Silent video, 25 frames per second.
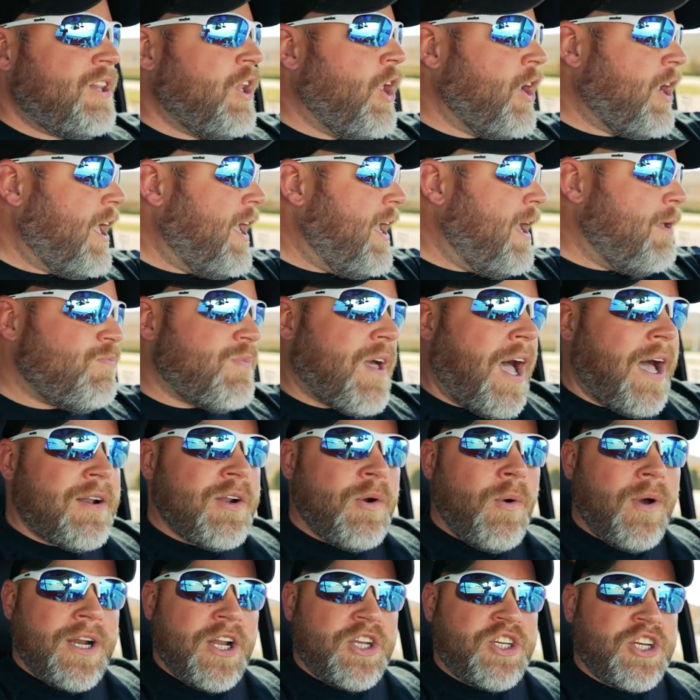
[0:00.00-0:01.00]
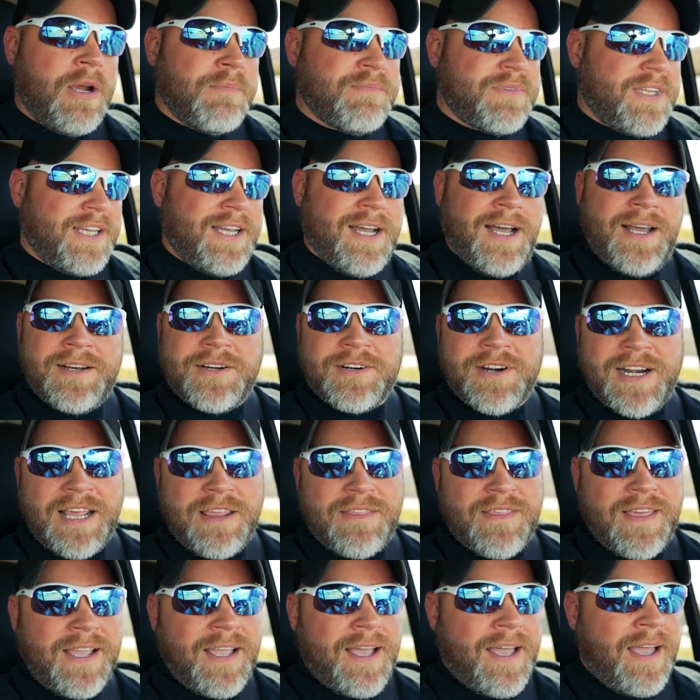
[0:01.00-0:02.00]
Look, I don't want to jump the gun or
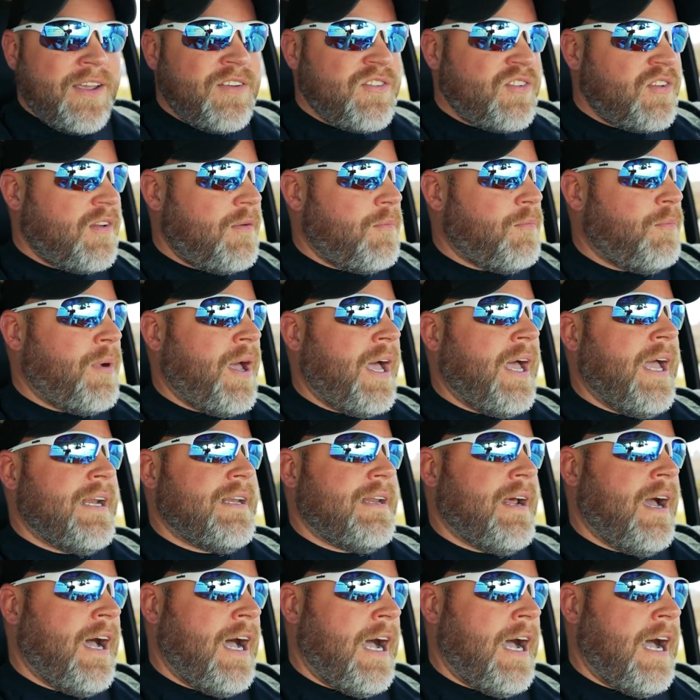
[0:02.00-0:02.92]
anything, guys, but